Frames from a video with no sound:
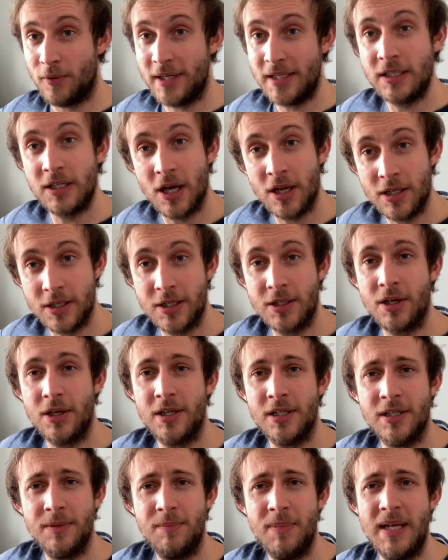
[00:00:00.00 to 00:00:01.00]
is going to
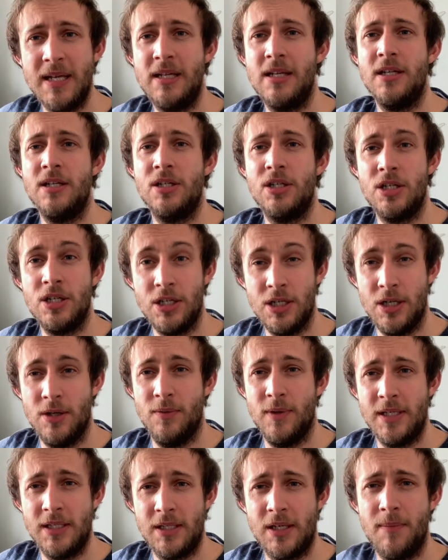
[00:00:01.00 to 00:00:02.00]
start speaking to
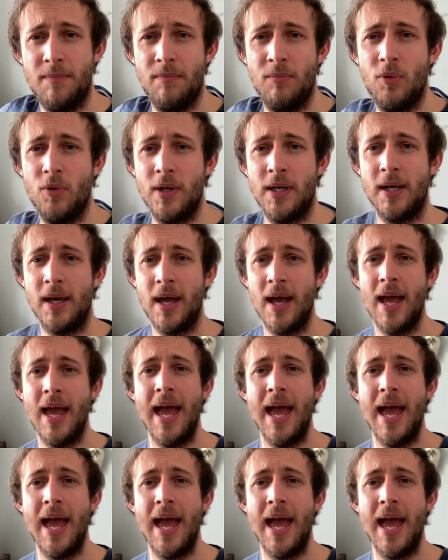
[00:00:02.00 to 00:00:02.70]
you at some point.